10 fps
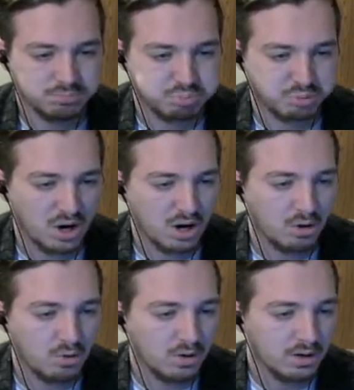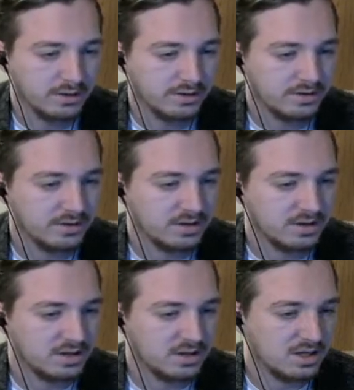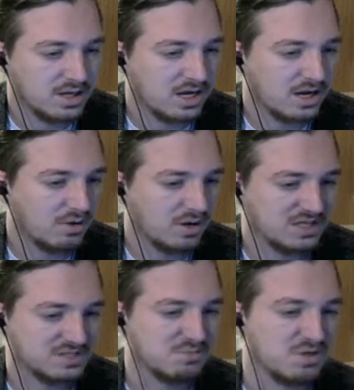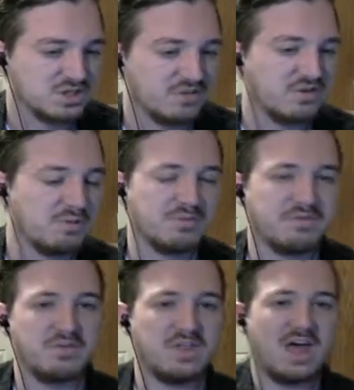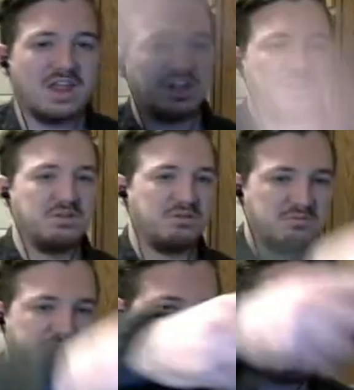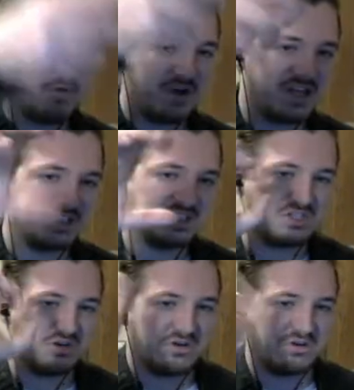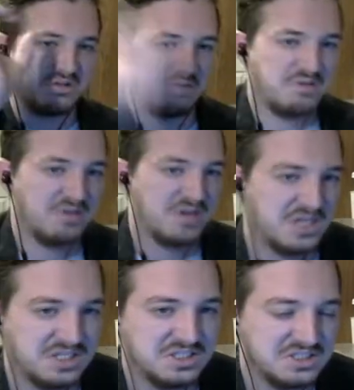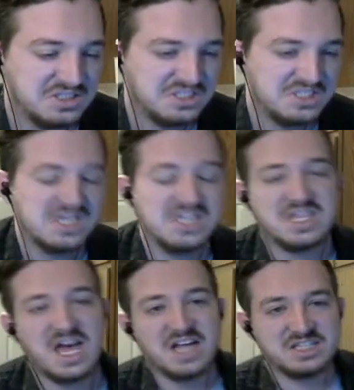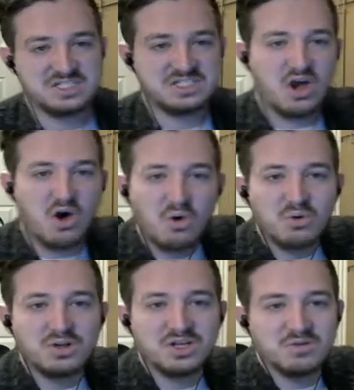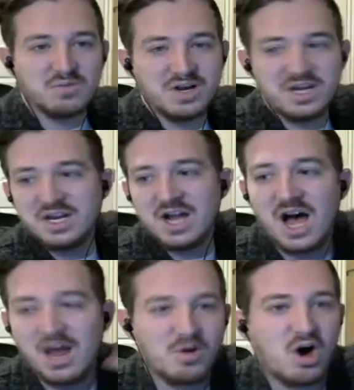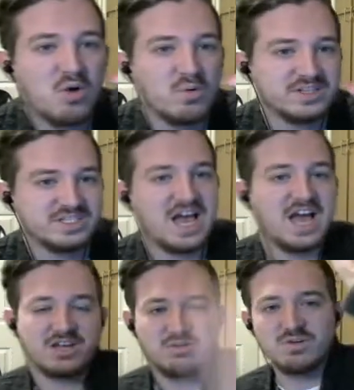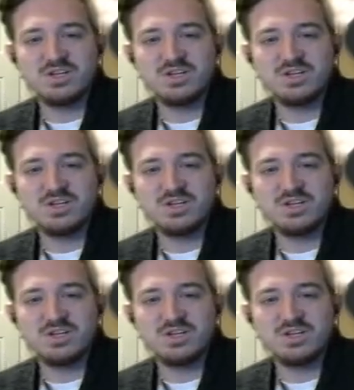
Bro. I don't ask much of you, but for that little green circular thing. That's totally green. I'm always accurate.